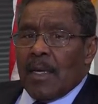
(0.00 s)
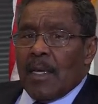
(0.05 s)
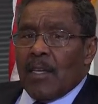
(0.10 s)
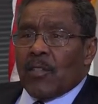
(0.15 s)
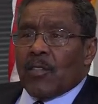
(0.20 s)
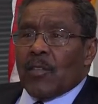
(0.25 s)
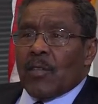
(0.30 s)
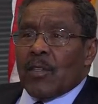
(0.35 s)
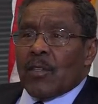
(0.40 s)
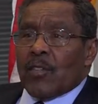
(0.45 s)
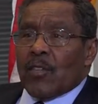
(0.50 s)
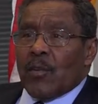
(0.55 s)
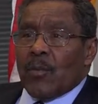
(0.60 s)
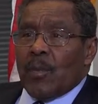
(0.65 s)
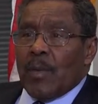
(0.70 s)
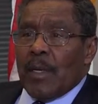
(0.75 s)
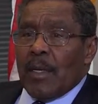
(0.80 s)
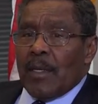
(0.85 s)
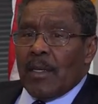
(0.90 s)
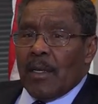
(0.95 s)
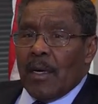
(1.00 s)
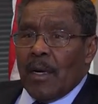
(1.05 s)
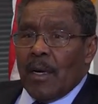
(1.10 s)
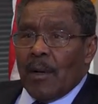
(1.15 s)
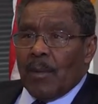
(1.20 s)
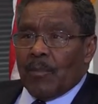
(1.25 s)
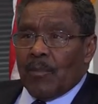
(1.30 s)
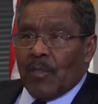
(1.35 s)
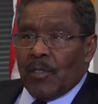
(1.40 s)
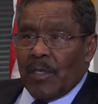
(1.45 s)
issue that should be
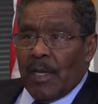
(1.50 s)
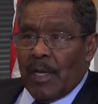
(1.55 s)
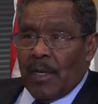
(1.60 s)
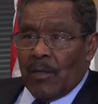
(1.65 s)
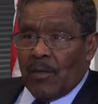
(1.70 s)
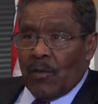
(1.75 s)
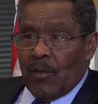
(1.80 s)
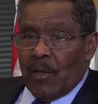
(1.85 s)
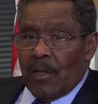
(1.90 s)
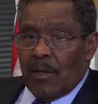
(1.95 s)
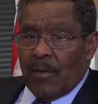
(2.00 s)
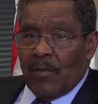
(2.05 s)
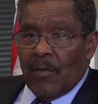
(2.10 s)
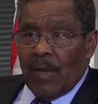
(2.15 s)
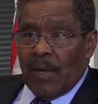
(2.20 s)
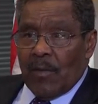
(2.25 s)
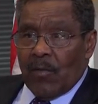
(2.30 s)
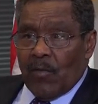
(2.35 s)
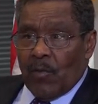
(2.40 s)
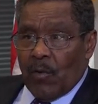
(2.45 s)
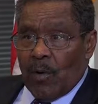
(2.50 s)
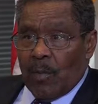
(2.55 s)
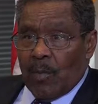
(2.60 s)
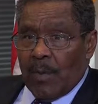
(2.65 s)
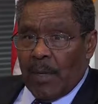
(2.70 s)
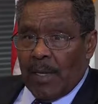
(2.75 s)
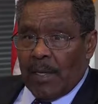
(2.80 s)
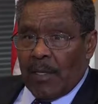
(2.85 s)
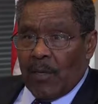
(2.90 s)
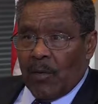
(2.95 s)
presented to the defendant before he
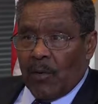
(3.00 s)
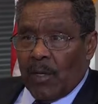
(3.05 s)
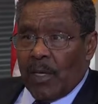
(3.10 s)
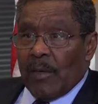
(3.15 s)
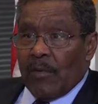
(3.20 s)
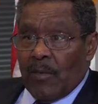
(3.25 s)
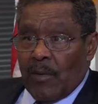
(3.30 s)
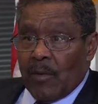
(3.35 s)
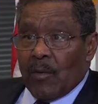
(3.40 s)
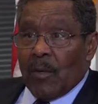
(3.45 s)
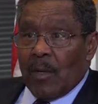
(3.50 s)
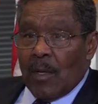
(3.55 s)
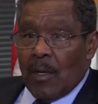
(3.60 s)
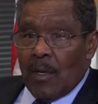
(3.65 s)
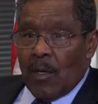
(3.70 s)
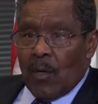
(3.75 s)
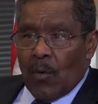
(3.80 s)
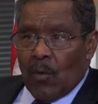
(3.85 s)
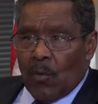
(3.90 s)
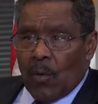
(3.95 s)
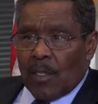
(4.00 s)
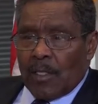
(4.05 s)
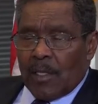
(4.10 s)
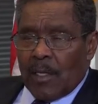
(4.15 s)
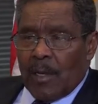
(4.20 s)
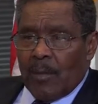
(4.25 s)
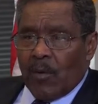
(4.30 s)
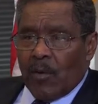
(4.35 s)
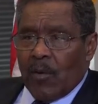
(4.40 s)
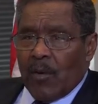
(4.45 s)
pled guilty if he was
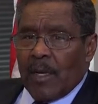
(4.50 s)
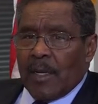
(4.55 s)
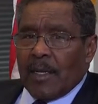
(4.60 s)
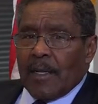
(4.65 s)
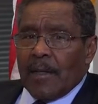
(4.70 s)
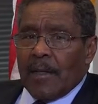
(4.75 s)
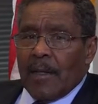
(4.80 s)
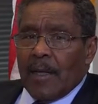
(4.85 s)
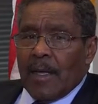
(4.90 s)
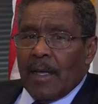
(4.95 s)
an immigrant,